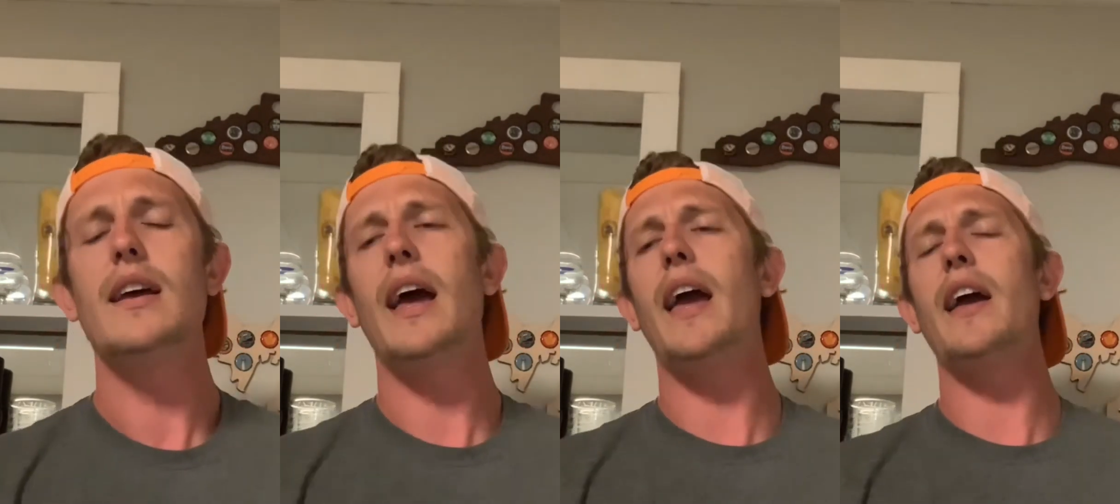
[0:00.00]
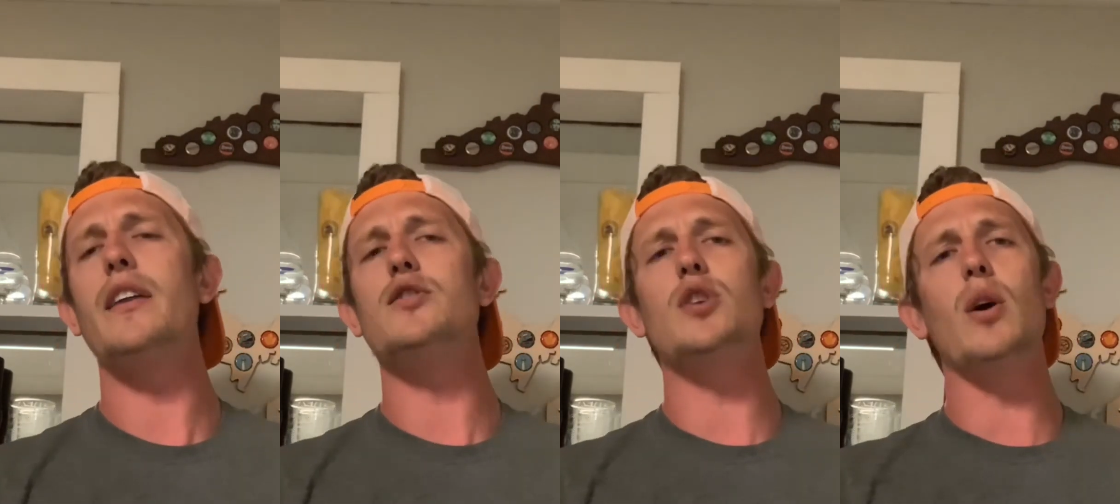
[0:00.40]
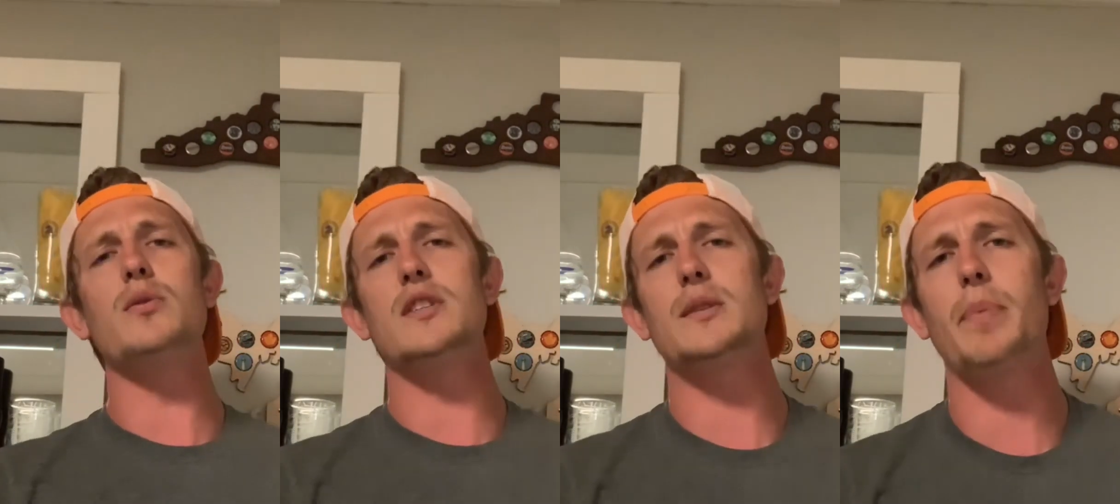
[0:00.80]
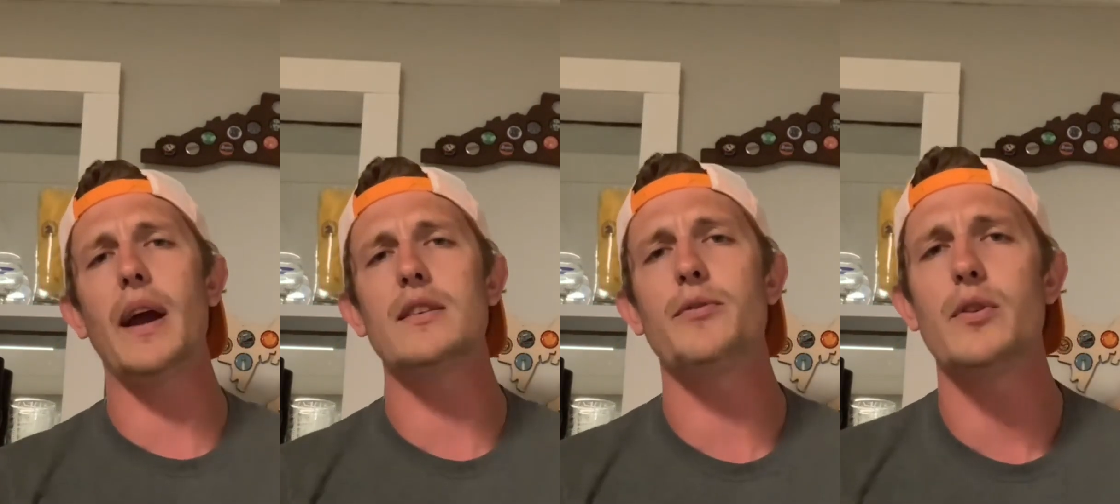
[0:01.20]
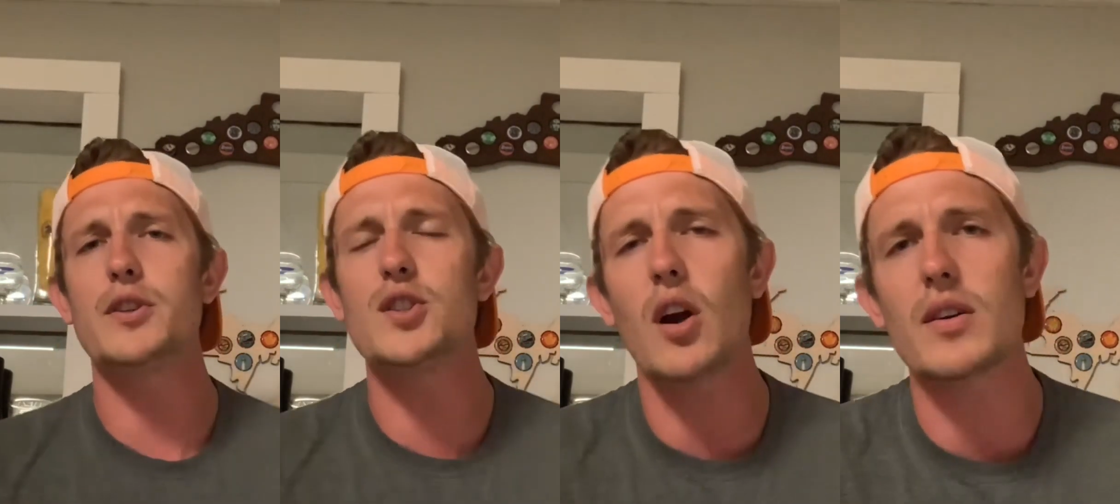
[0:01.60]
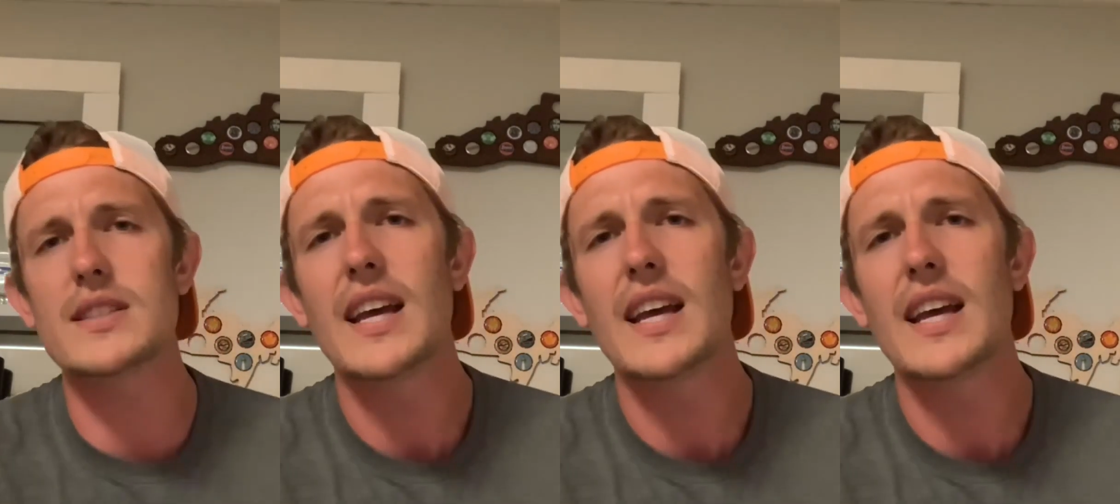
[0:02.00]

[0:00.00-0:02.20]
And Jones expected for the Sharks.